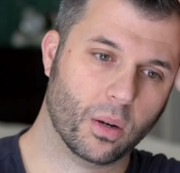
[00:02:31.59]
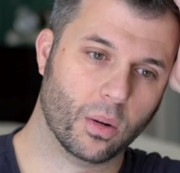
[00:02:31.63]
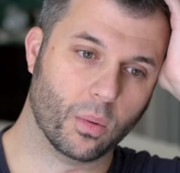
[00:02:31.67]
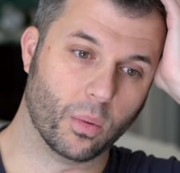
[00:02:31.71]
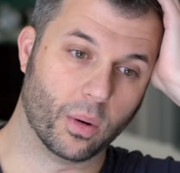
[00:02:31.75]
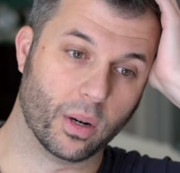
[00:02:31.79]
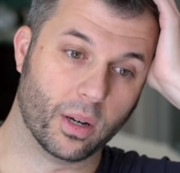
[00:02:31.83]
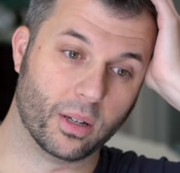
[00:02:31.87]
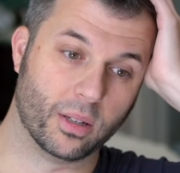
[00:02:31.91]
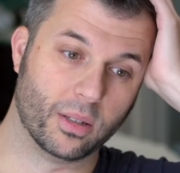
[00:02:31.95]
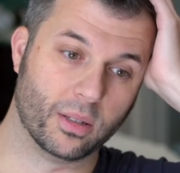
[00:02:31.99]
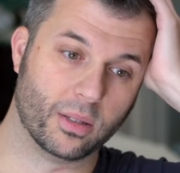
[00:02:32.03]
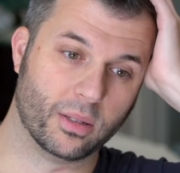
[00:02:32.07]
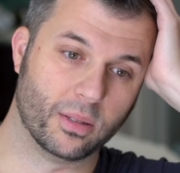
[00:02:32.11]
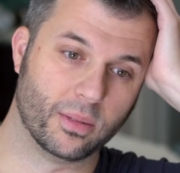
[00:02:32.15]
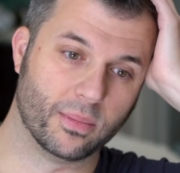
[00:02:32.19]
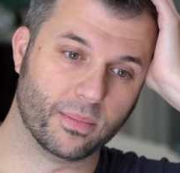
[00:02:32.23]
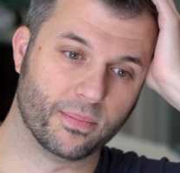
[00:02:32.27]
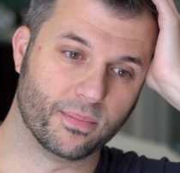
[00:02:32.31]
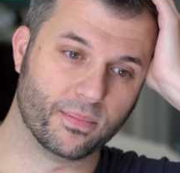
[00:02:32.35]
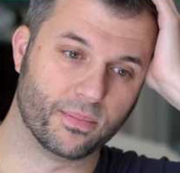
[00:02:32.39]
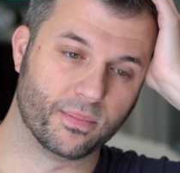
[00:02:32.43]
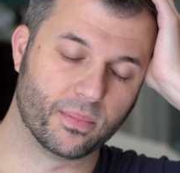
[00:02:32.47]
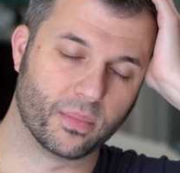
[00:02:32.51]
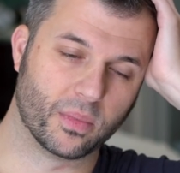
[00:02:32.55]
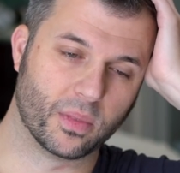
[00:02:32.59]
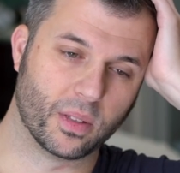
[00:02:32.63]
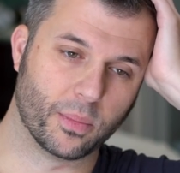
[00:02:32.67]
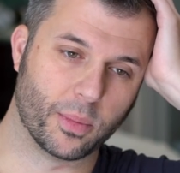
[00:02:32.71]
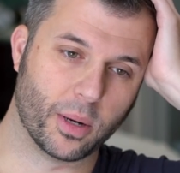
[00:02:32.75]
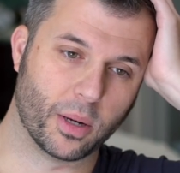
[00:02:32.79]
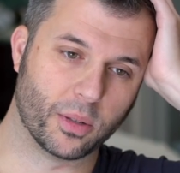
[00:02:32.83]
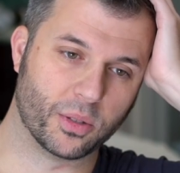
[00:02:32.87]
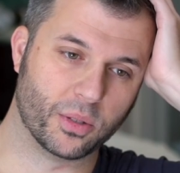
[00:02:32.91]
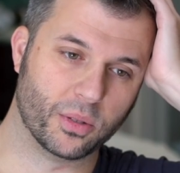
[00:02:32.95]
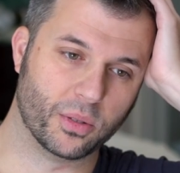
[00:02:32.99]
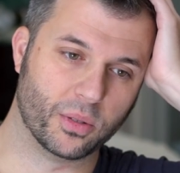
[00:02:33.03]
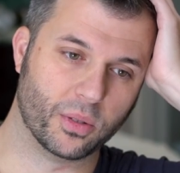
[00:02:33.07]
Well,
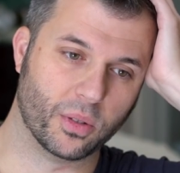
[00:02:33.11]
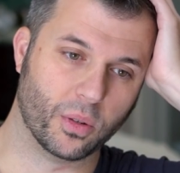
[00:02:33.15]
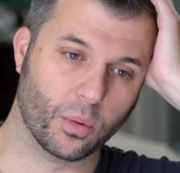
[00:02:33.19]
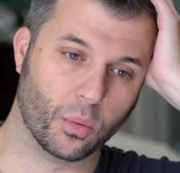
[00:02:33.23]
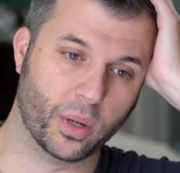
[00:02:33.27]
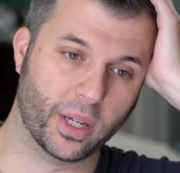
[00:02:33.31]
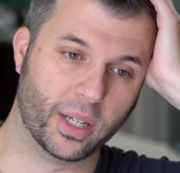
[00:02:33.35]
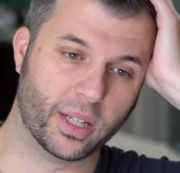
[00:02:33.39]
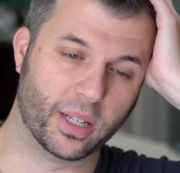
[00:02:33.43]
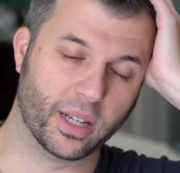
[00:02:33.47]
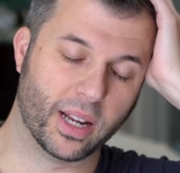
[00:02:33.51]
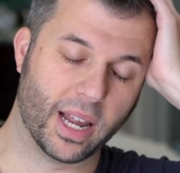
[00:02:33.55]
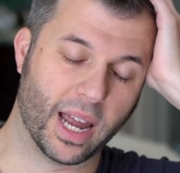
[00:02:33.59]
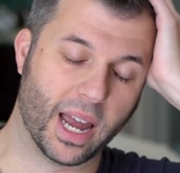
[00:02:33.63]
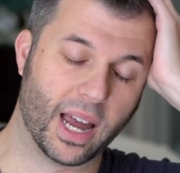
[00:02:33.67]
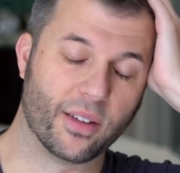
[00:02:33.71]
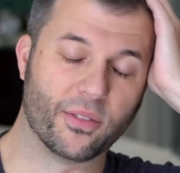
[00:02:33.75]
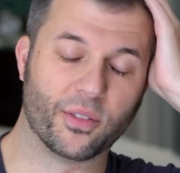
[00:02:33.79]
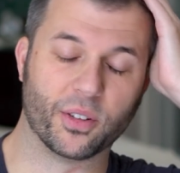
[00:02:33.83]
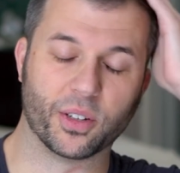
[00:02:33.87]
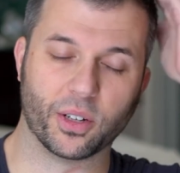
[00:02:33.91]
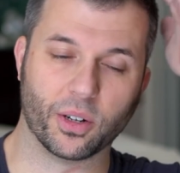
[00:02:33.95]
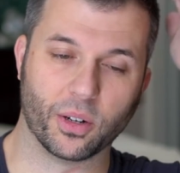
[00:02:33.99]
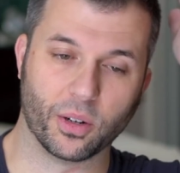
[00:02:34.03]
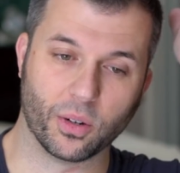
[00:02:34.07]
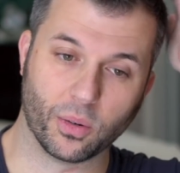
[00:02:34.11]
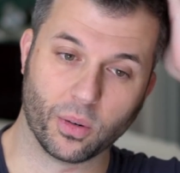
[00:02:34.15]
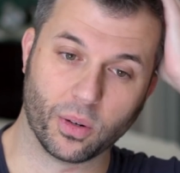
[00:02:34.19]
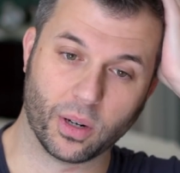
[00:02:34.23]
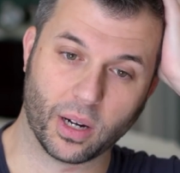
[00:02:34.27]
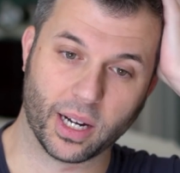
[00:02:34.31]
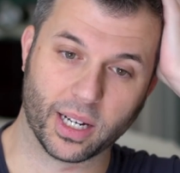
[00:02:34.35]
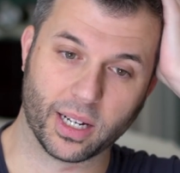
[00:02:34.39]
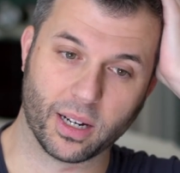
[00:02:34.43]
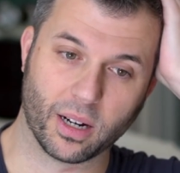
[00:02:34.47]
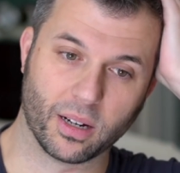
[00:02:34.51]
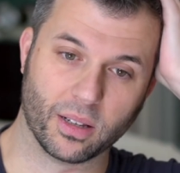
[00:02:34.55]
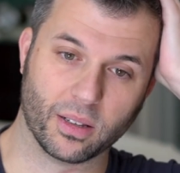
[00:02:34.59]
about a week and a half ago,
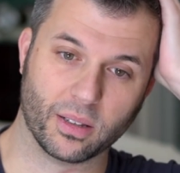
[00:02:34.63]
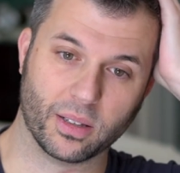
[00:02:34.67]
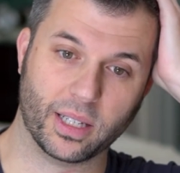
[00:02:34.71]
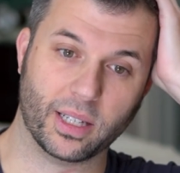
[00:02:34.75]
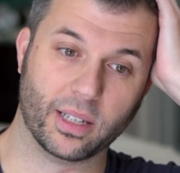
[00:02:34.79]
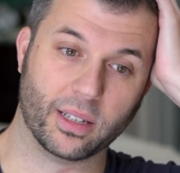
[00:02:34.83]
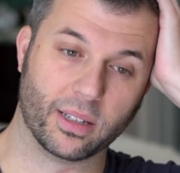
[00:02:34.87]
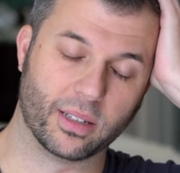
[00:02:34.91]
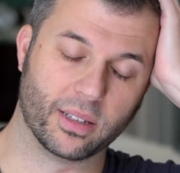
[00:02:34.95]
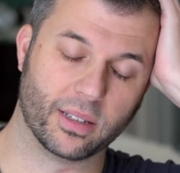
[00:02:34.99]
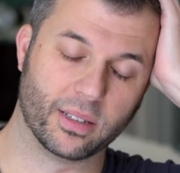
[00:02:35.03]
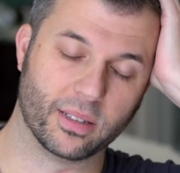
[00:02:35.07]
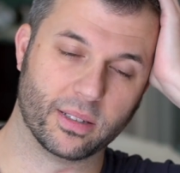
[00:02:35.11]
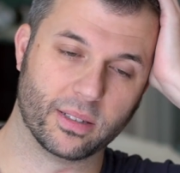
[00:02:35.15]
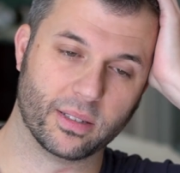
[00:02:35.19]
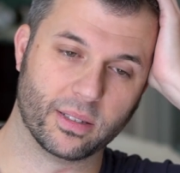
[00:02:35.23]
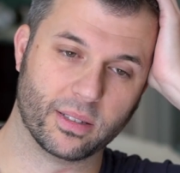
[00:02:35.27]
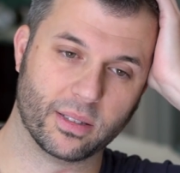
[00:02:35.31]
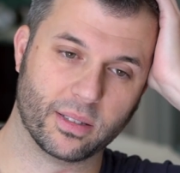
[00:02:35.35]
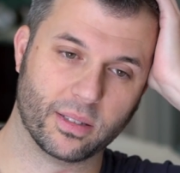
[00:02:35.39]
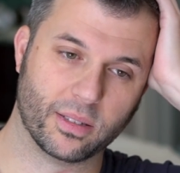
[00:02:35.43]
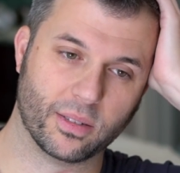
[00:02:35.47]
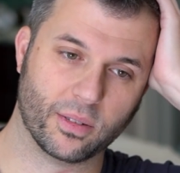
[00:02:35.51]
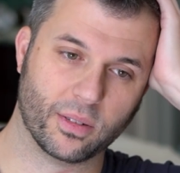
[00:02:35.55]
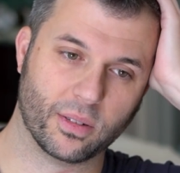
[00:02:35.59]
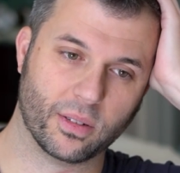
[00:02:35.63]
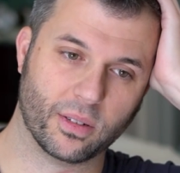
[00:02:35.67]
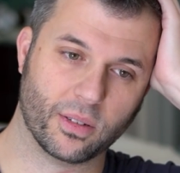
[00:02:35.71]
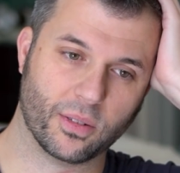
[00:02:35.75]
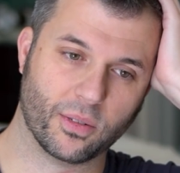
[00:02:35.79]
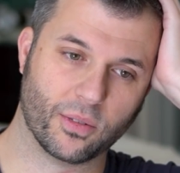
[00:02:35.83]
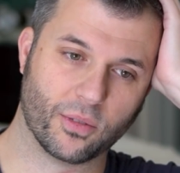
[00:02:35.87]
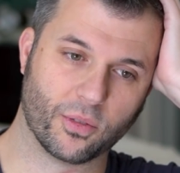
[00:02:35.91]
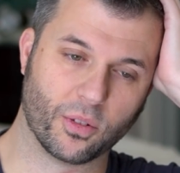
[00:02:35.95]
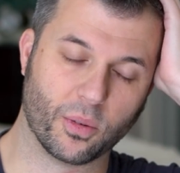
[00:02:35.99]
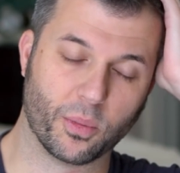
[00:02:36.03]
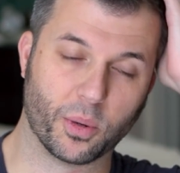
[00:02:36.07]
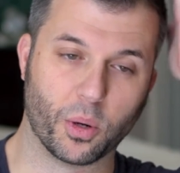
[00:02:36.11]
I got a link
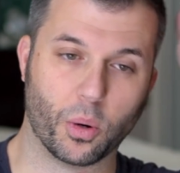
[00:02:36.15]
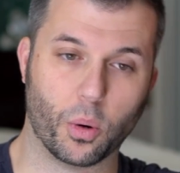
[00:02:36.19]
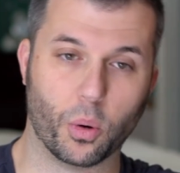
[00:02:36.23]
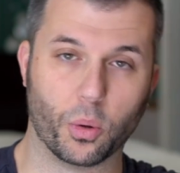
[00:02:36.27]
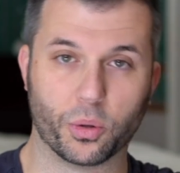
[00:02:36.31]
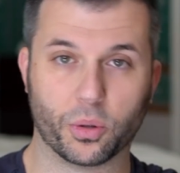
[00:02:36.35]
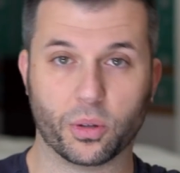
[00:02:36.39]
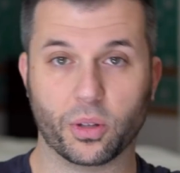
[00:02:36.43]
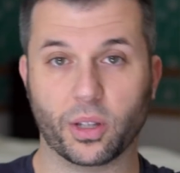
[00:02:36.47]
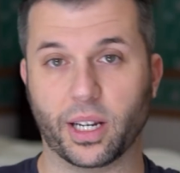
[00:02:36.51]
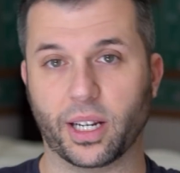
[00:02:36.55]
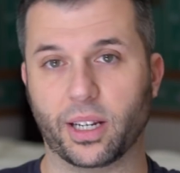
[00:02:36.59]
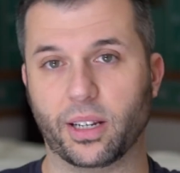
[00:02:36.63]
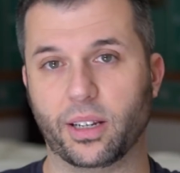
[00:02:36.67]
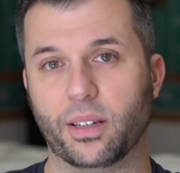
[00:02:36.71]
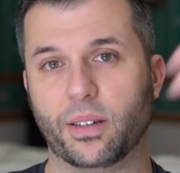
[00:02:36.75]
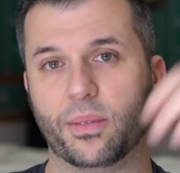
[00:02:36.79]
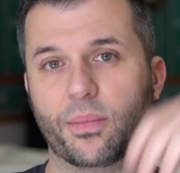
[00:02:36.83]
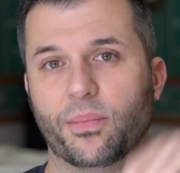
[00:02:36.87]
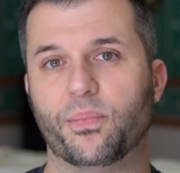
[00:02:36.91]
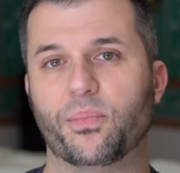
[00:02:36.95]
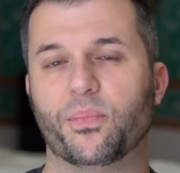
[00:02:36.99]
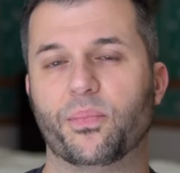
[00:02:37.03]
from an older lady